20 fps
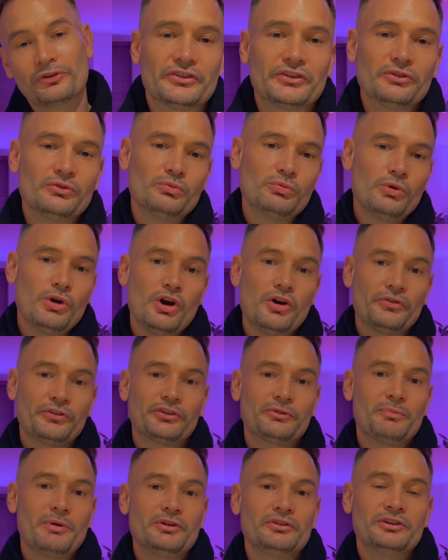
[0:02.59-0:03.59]
Is it worth
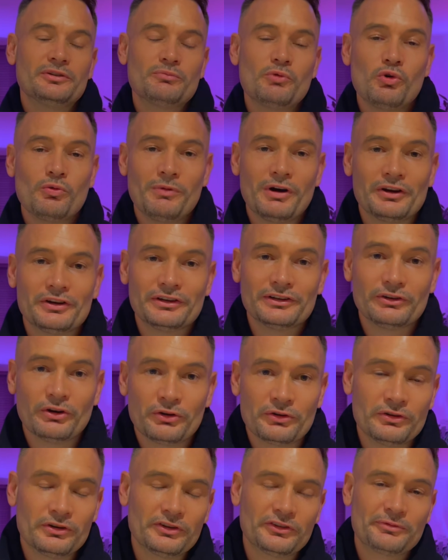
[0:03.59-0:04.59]
spending more money on
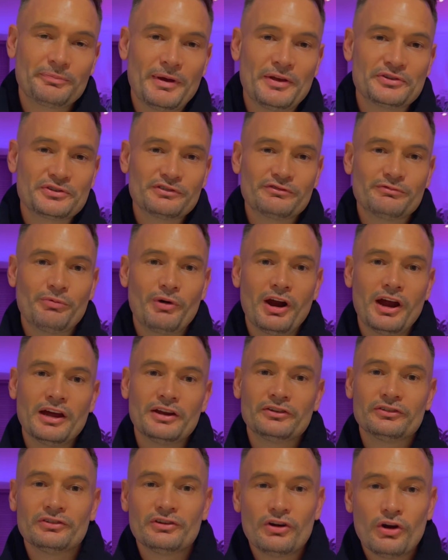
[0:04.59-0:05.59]
an expensive brand